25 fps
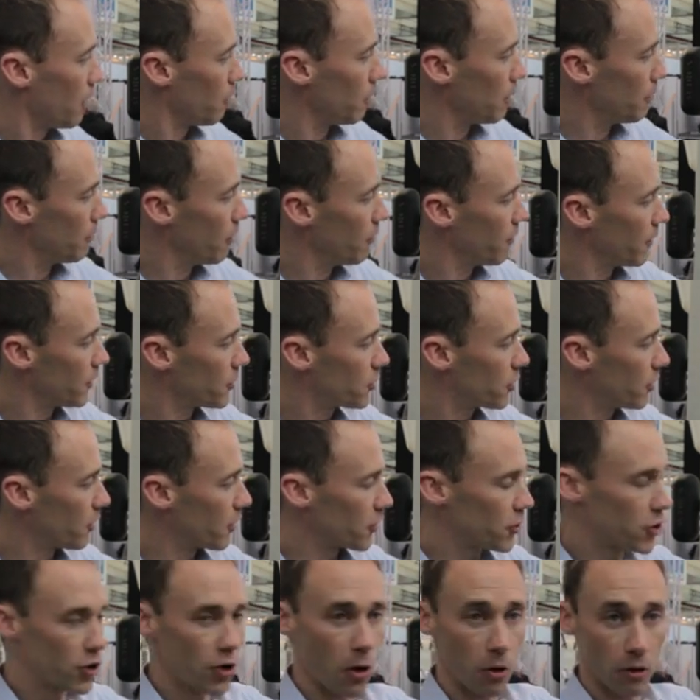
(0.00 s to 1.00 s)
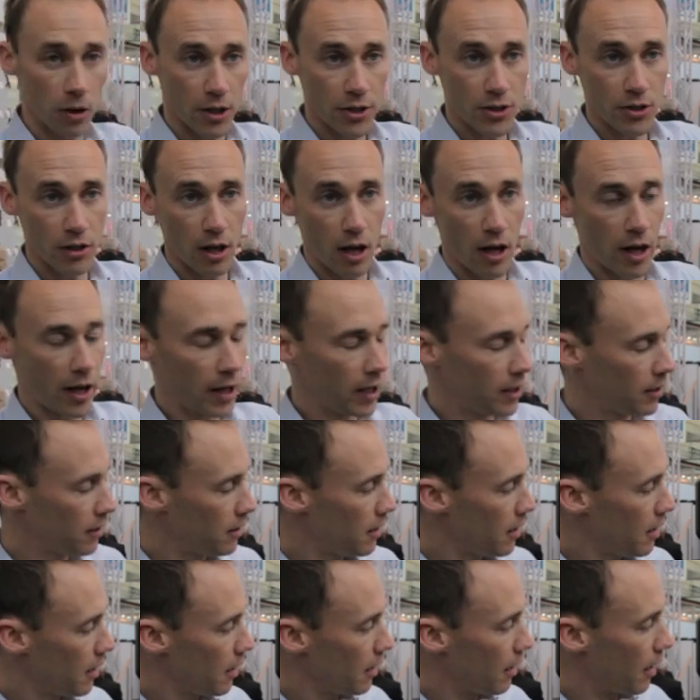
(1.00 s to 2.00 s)
We move into the Solus line.
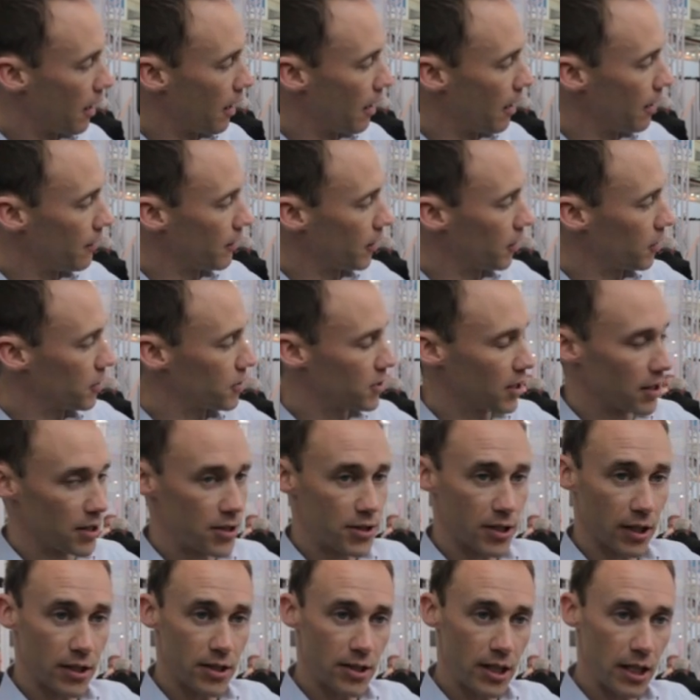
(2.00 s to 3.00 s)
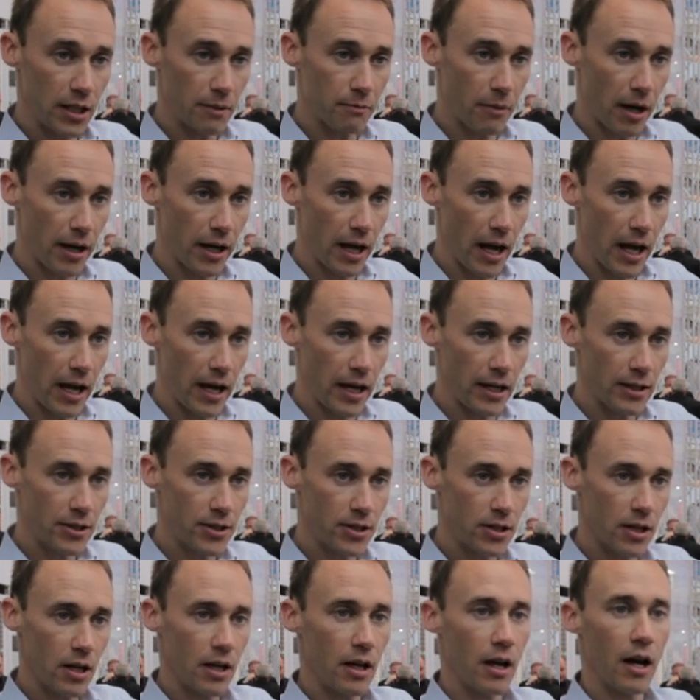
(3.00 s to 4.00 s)
There is a
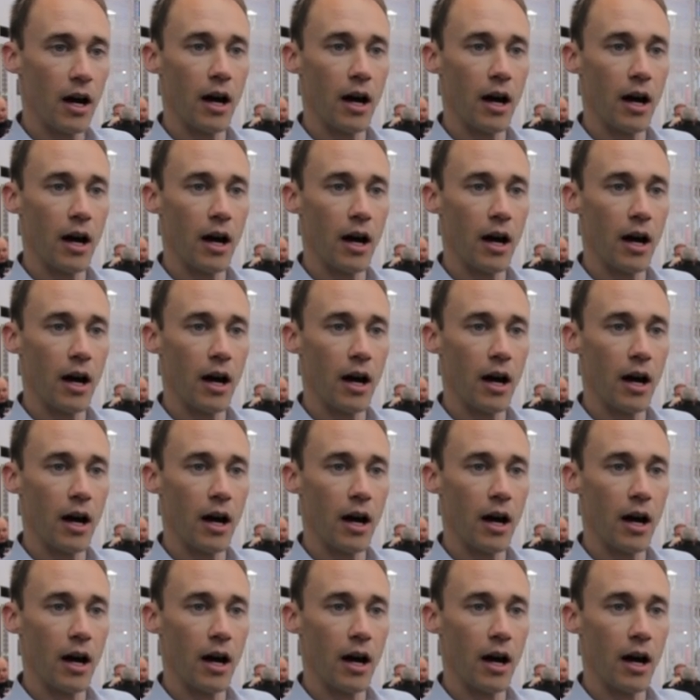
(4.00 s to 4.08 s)
16x8,